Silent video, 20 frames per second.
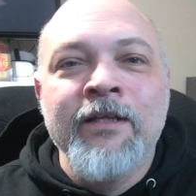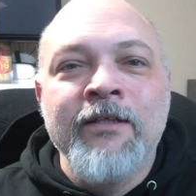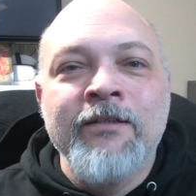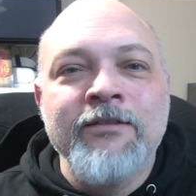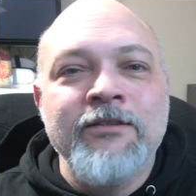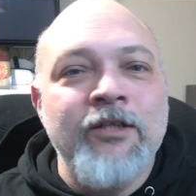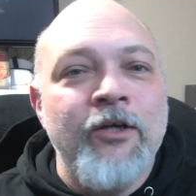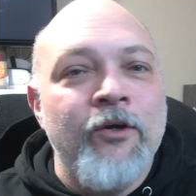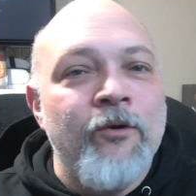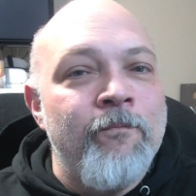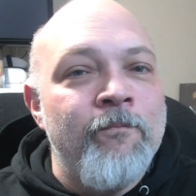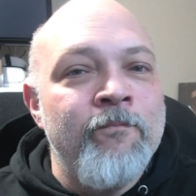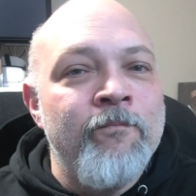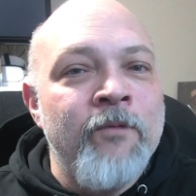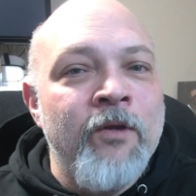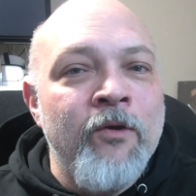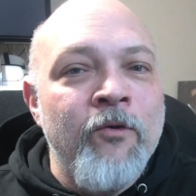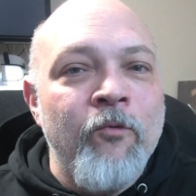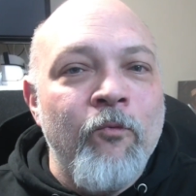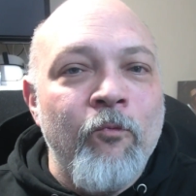So
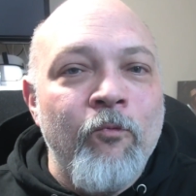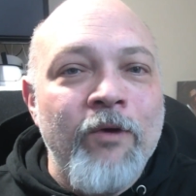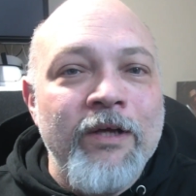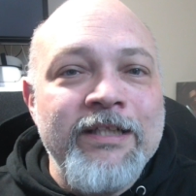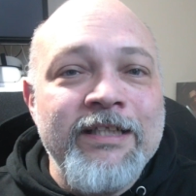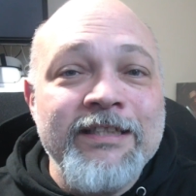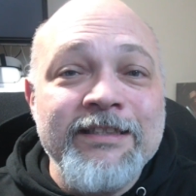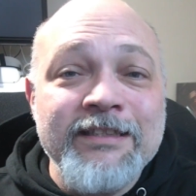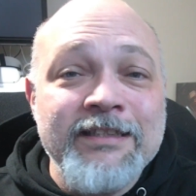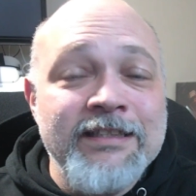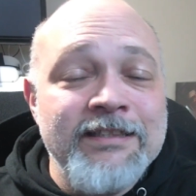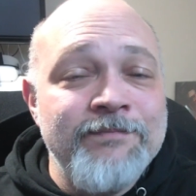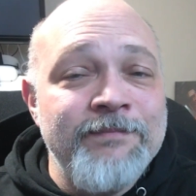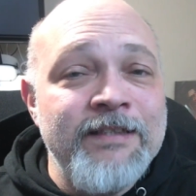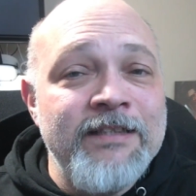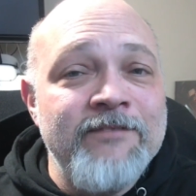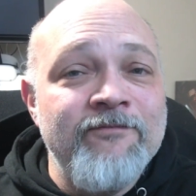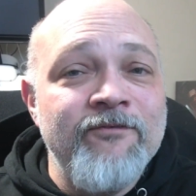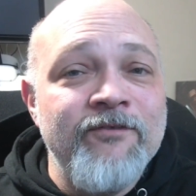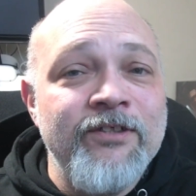what does this
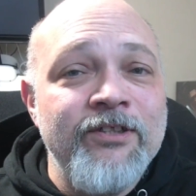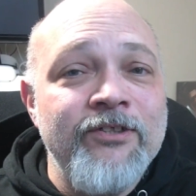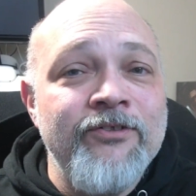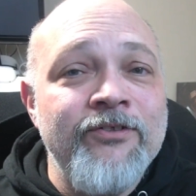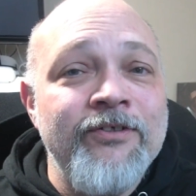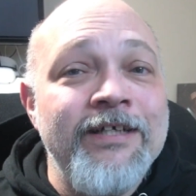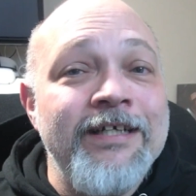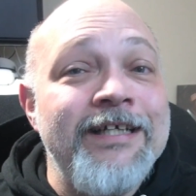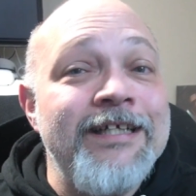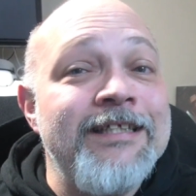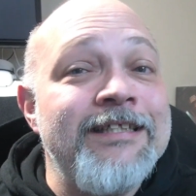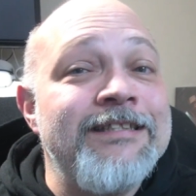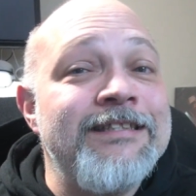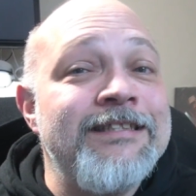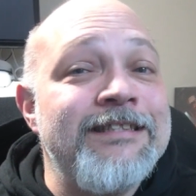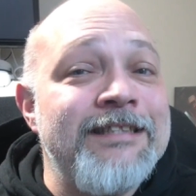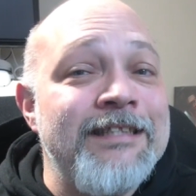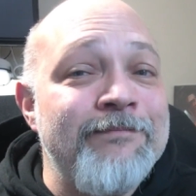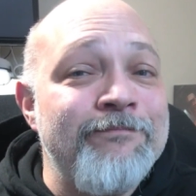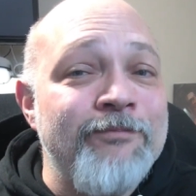mean for you? It's
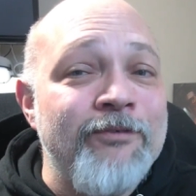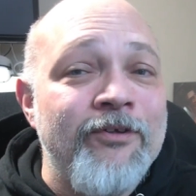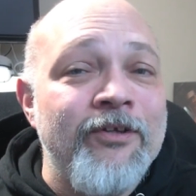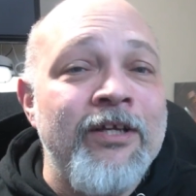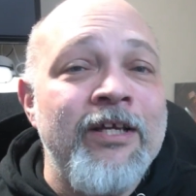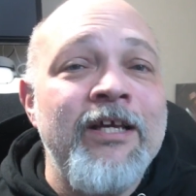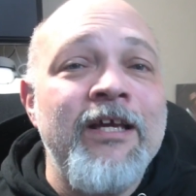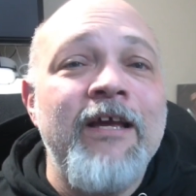simple.